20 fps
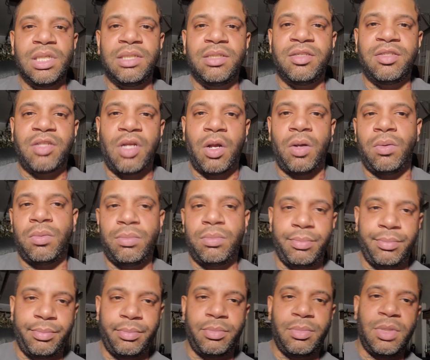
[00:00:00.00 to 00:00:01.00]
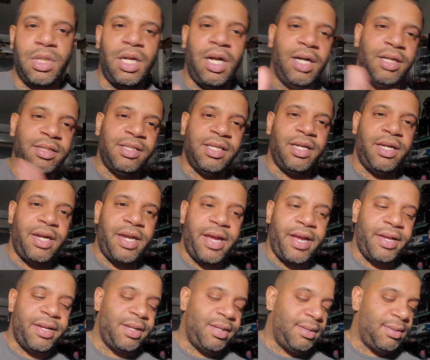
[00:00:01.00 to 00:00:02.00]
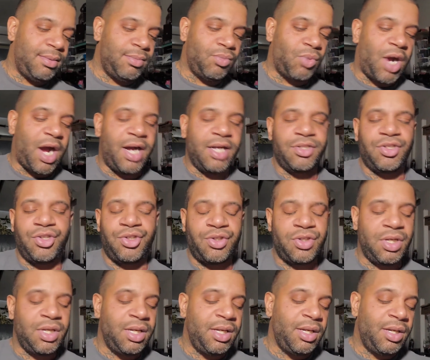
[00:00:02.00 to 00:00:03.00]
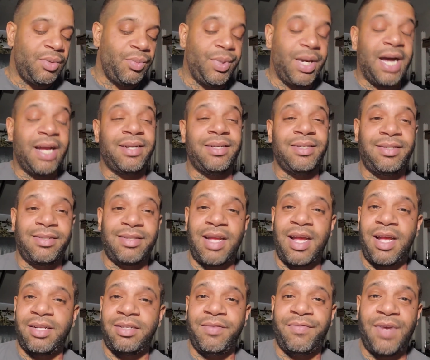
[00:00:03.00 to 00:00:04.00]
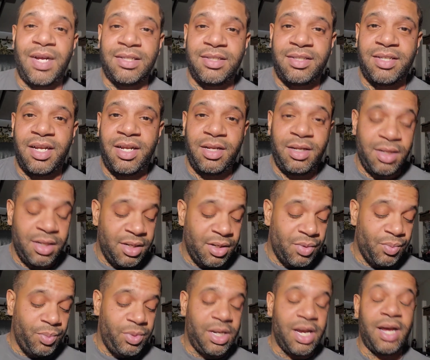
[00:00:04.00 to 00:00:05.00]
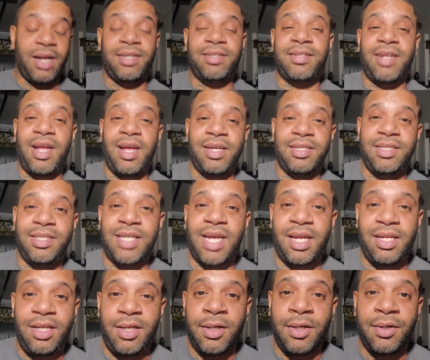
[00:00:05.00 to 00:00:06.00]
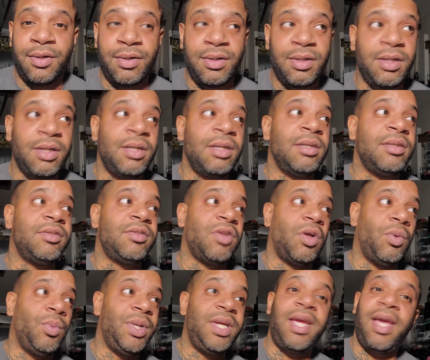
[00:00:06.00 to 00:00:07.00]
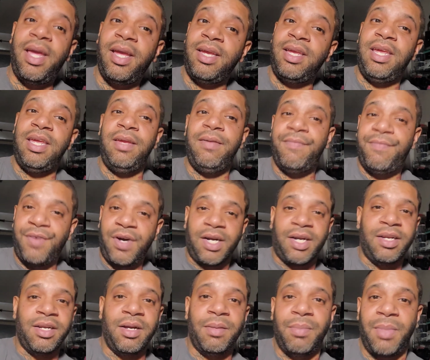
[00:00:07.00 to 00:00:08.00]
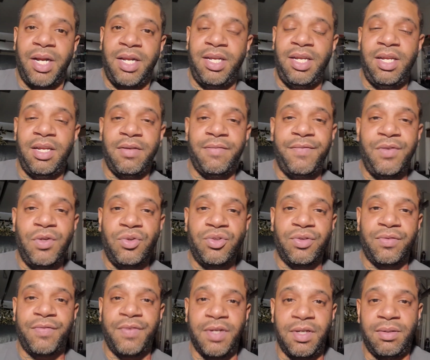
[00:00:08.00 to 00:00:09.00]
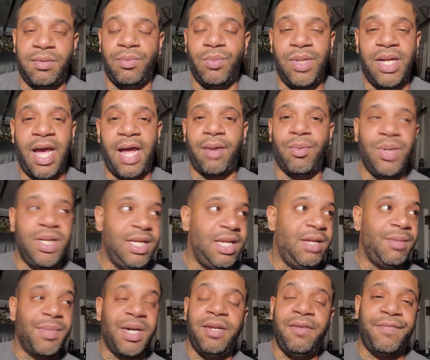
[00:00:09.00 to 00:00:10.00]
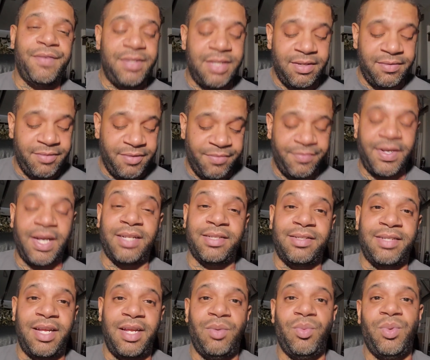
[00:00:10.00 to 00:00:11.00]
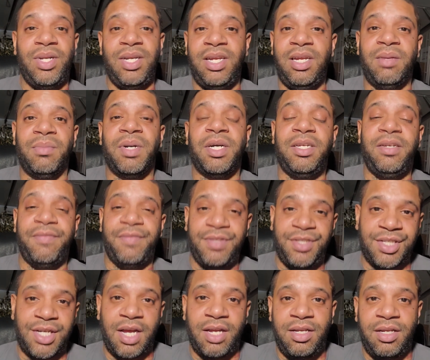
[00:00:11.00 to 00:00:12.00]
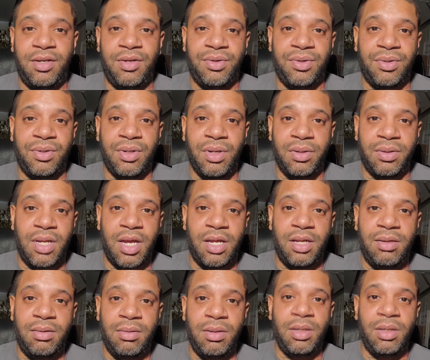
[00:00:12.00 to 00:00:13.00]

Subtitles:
So, other than that, Rodgers, we got to sign Devontae. We got to sign Jair. So we can't keep fucking up money in the future for them. We need money for Devontae. We need money for Jair. Okay?